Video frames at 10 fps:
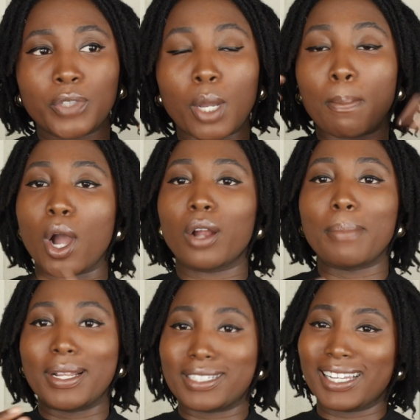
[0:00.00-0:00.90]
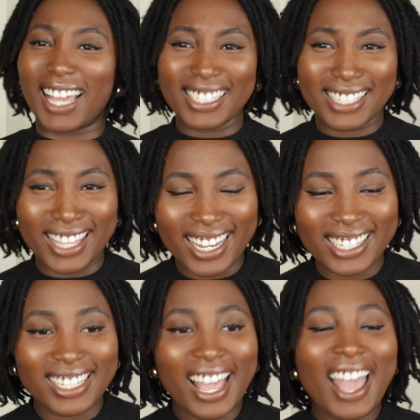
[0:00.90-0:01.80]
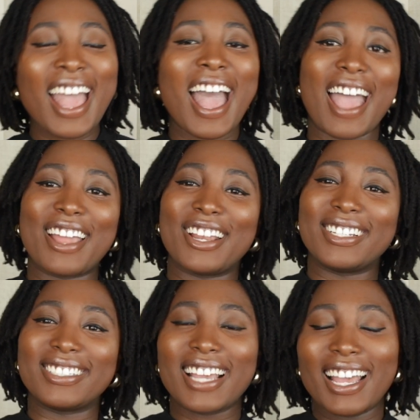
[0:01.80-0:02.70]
compartmentalize things, and